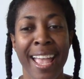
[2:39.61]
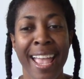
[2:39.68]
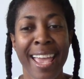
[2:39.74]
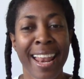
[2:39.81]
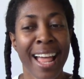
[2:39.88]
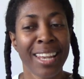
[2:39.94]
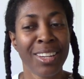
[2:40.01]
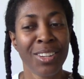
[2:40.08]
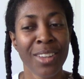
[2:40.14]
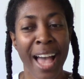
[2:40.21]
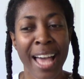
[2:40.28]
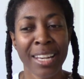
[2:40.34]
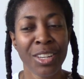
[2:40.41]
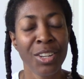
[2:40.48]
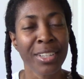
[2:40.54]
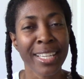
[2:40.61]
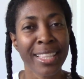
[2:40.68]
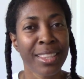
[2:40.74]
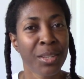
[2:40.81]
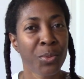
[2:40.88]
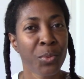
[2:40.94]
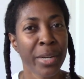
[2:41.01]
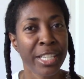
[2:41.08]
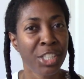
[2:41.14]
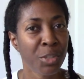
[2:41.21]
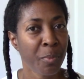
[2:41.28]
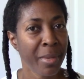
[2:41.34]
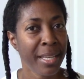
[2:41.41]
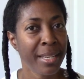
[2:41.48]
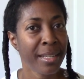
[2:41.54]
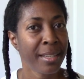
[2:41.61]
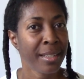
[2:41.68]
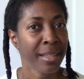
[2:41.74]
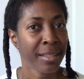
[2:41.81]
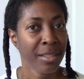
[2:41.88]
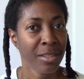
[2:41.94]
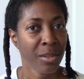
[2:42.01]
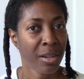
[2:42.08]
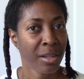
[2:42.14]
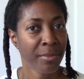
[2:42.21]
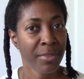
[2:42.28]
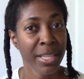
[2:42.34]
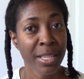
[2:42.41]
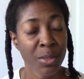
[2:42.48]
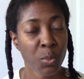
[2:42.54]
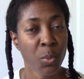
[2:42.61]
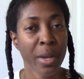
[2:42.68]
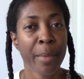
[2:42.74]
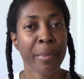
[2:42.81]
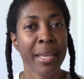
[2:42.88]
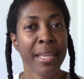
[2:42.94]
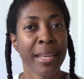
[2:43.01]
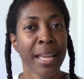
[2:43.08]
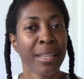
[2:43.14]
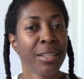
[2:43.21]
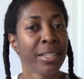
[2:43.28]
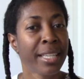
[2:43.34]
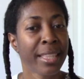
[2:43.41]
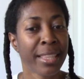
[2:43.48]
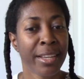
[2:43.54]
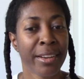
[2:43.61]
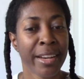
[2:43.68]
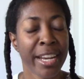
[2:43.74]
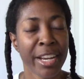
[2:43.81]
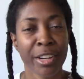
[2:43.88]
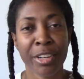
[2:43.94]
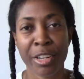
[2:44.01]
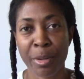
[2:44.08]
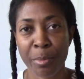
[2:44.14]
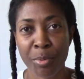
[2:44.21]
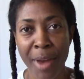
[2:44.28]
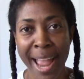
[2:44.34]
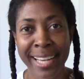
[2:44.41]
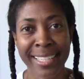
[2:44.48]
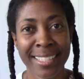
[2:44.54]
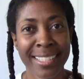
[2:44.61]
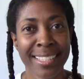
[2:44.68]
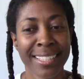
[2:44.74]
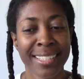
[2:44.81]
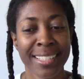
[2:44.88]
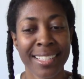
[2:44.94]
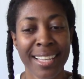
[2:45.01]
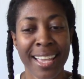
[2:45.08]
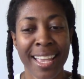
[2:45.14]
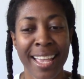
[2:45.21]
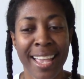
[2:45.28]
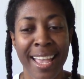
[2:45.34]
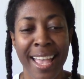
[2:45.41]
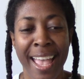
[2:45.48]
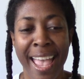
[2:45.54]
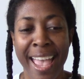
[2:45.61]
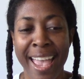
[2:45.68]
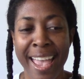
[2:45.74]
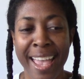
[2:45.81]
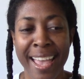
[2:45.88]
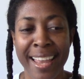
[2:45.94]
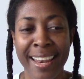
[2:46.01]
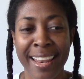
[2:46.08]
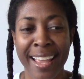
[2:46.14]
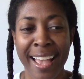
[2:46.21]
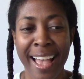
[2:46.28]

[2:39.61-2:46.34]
And I look at the regimen of these women, I look at their hair care practices, and